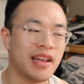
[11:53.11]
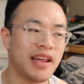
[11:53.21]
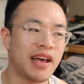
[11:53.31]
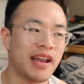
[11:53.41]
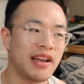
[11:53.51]

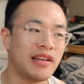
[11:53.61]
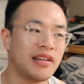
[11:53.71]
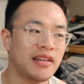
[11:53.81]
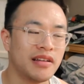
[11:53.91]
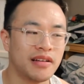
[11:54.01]
and
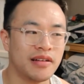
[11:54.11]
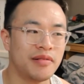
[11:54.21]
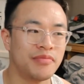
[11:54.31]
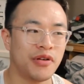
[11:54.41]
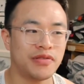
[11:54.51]
then
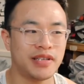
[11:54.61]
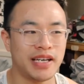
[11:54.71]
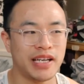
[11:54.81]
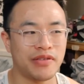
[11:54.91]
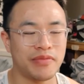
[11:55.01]

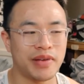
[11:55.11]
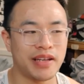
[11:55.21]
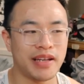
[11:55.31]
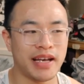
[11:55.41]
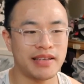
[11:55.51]
protein would
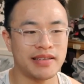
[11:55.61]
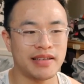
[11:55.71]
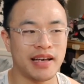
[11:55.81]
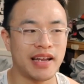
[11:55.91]
be the next,